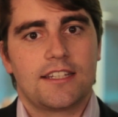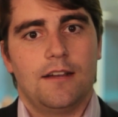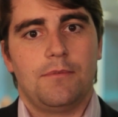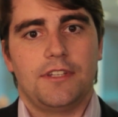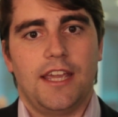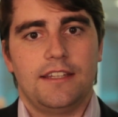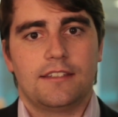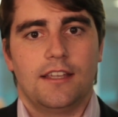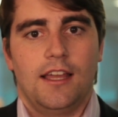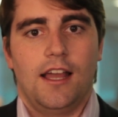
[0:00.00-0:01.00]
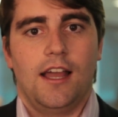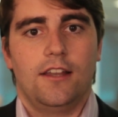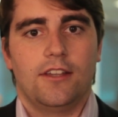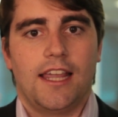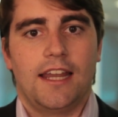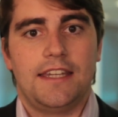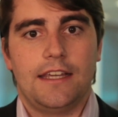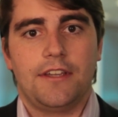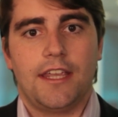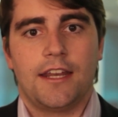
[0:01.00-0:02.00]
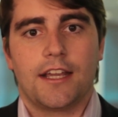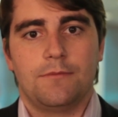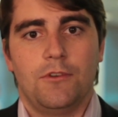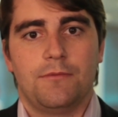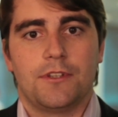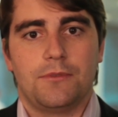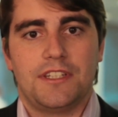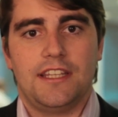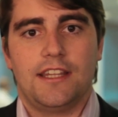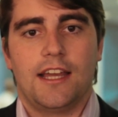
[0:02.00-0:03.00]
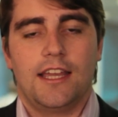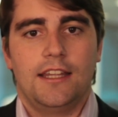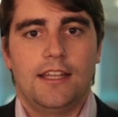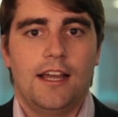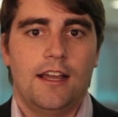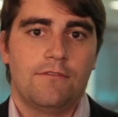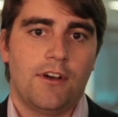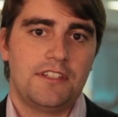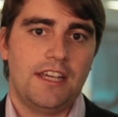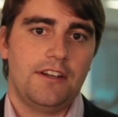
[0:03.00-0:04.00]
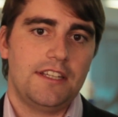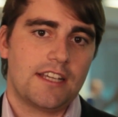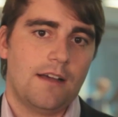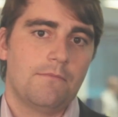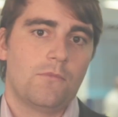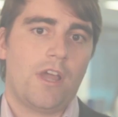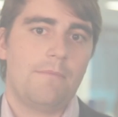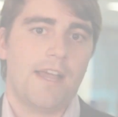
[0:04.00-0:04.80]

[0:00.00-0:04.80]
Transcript: couple of days, looking at daily index movements, we see that volatility has come right